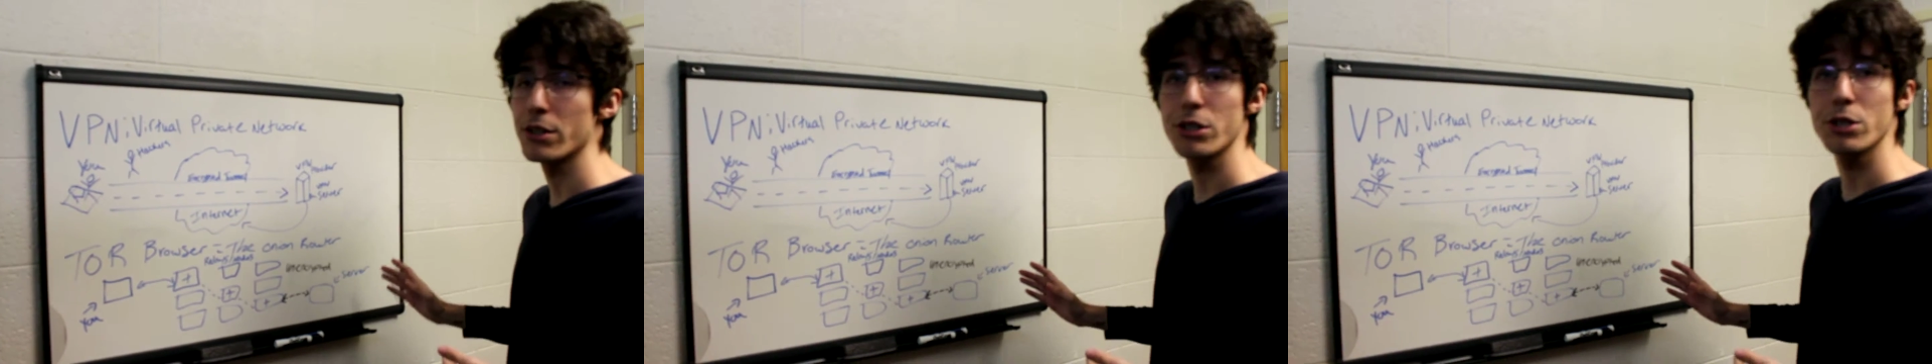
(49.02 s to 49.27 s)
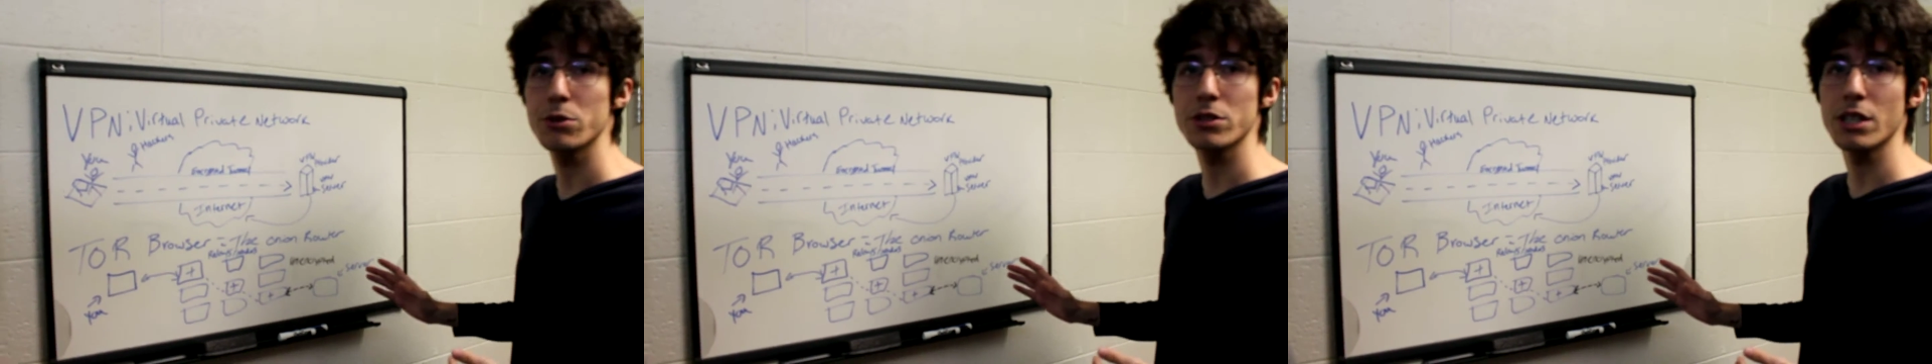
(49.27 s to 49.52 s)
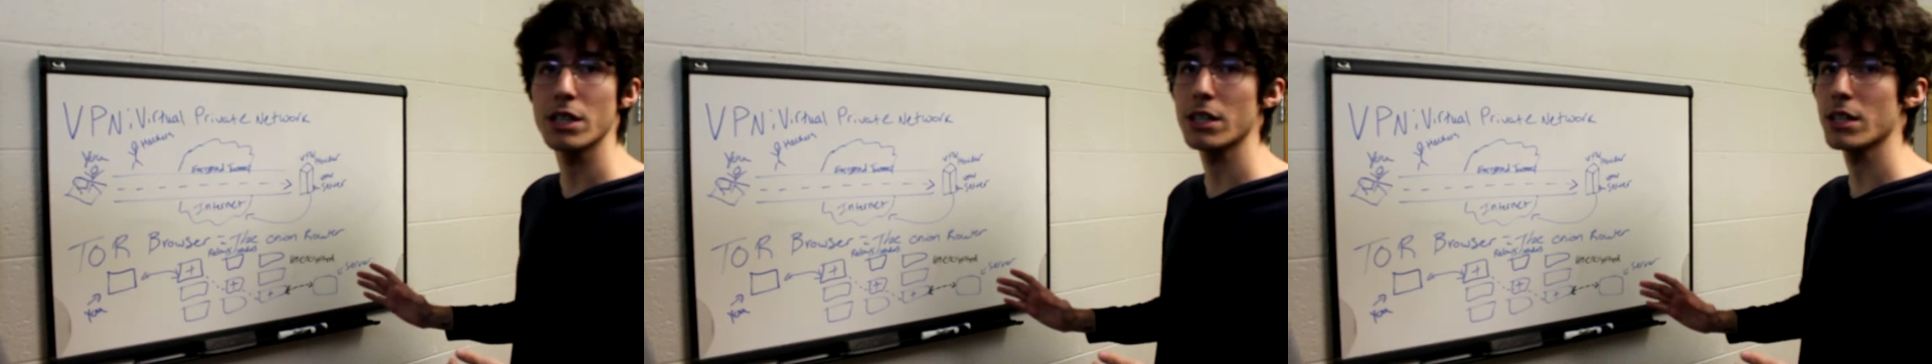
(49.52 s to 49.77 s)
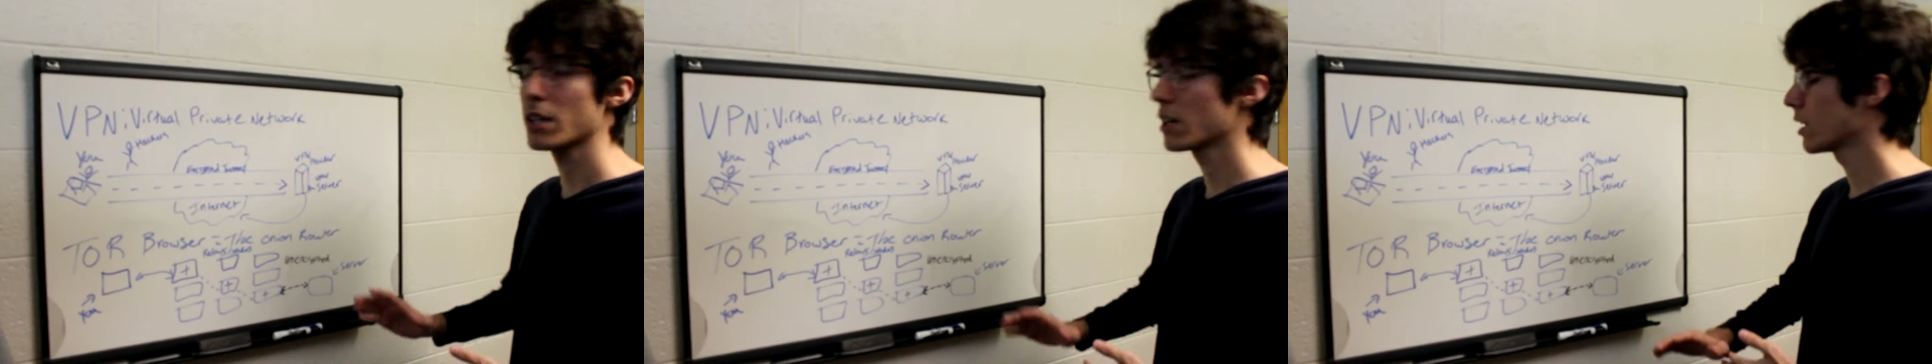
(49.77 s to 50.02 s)
you're
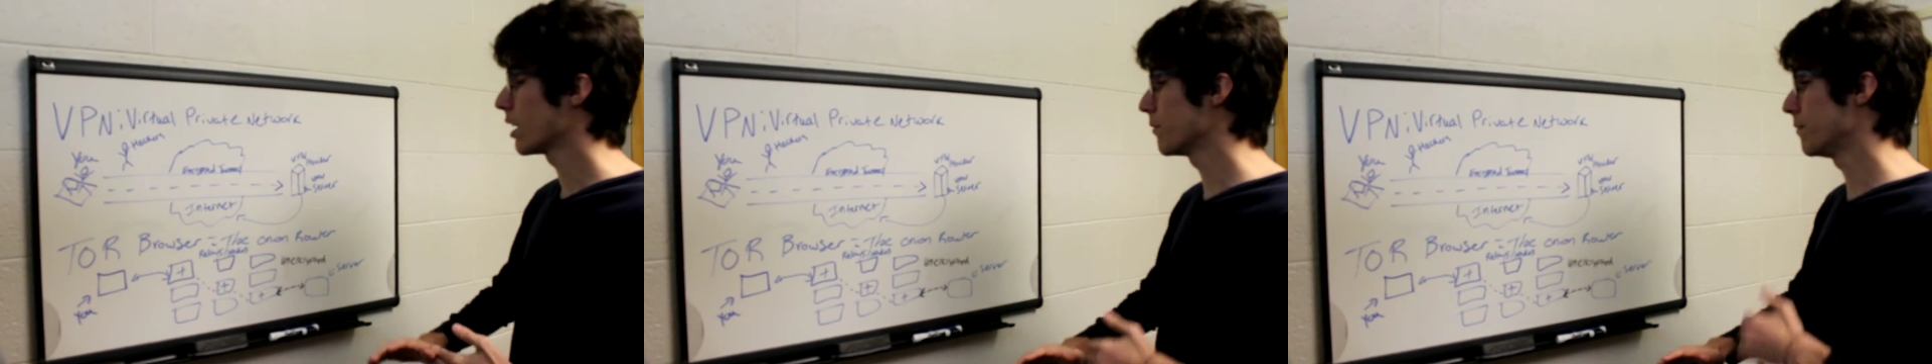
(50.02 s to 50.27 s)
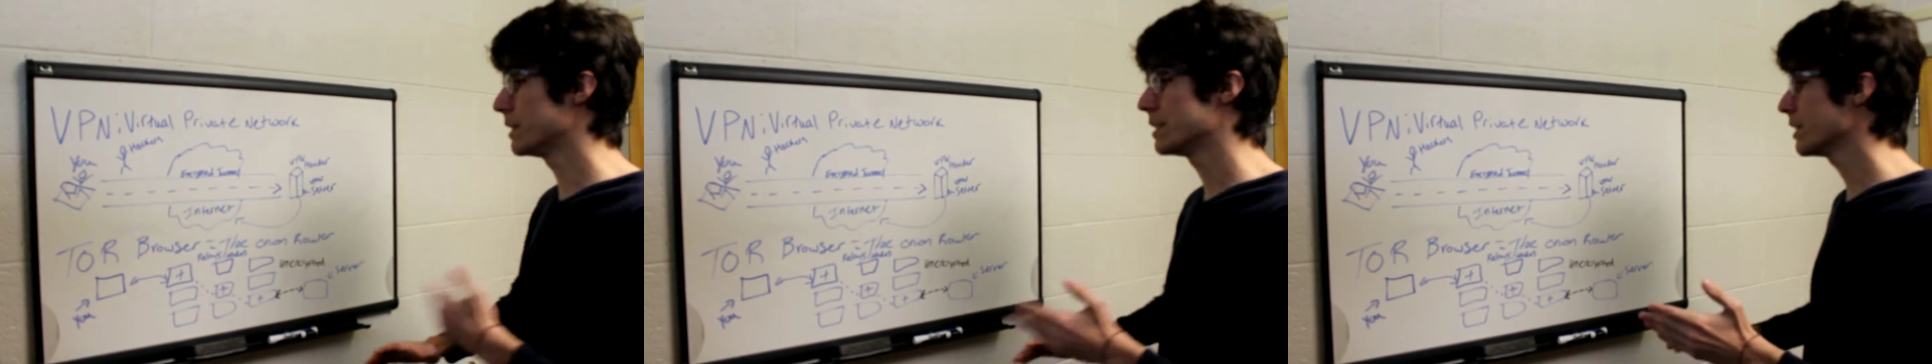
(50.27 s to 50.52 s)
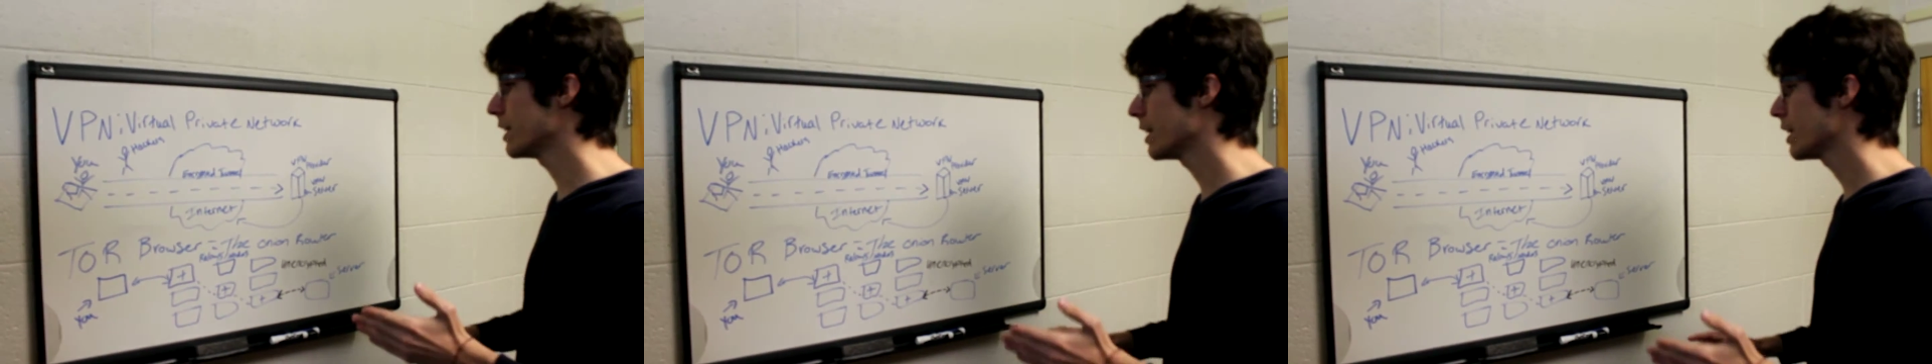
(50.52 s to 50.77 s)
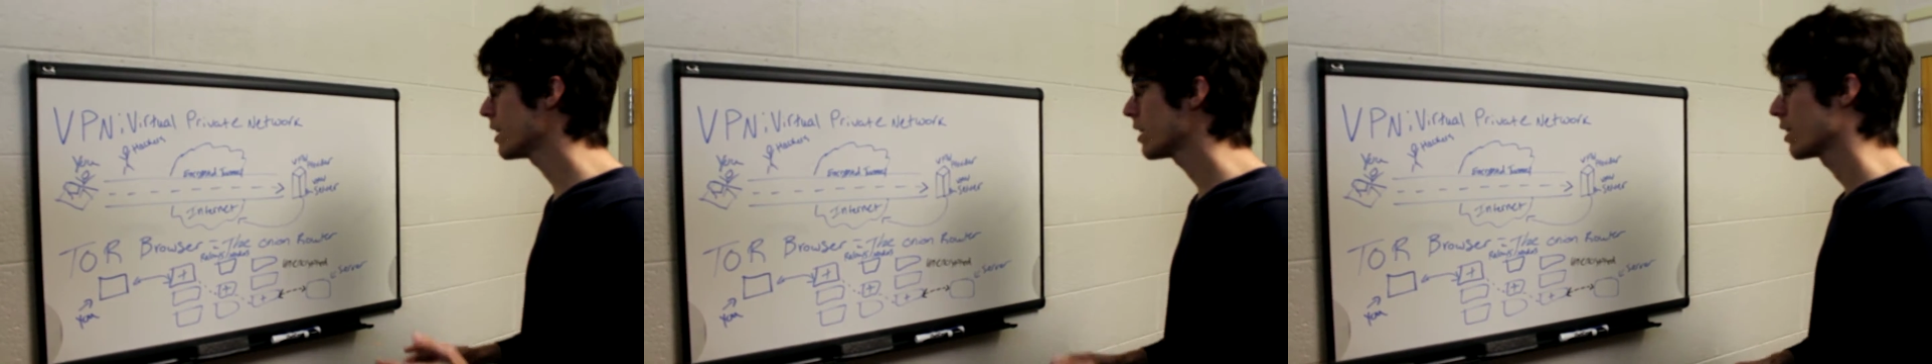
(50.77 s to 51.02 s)
using,
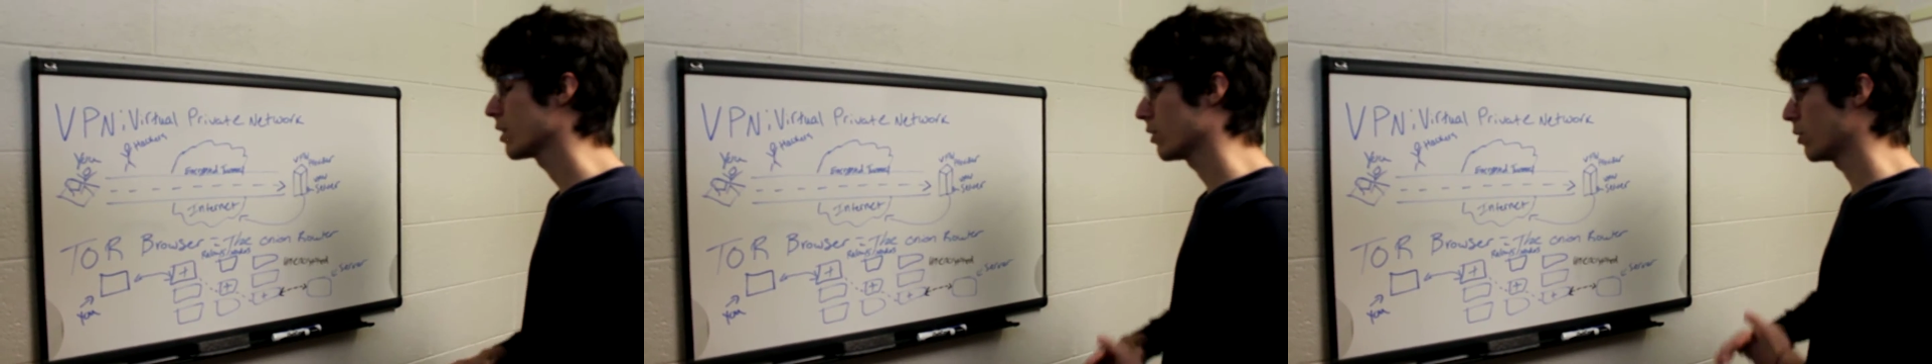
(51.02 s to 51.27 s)
visiting,